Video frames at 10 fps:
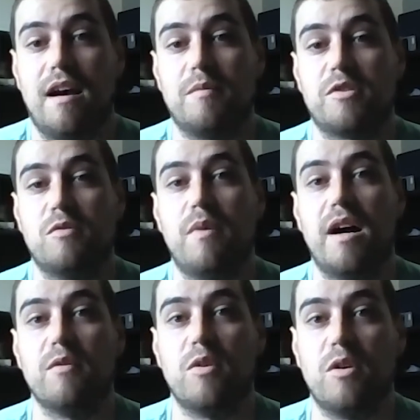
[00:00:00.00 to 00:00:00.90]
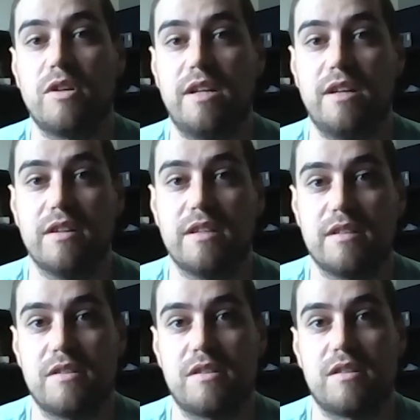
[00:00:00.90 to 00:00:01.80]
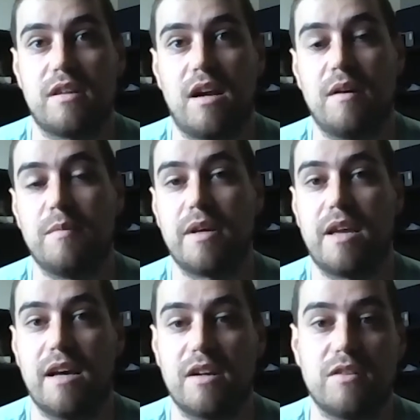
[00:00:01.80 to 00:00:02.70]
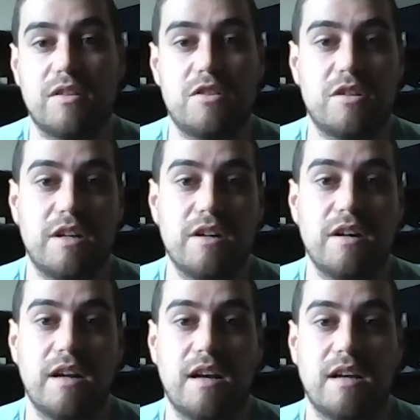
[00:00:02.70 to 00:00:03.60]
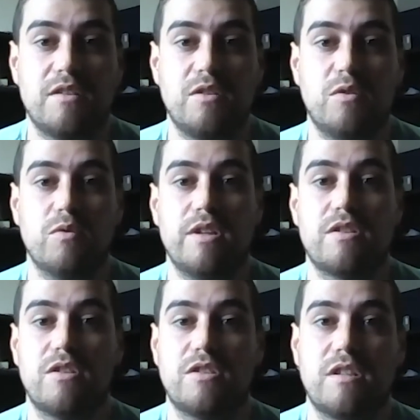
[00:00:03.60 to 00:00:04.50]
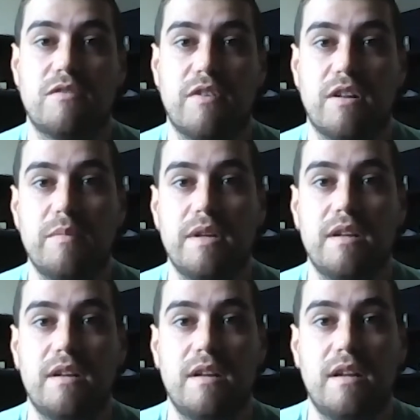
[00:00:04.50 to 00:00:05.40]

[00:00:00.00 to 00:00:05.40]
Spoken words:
So my role here is I'm the mechanical engineer, and I do research and development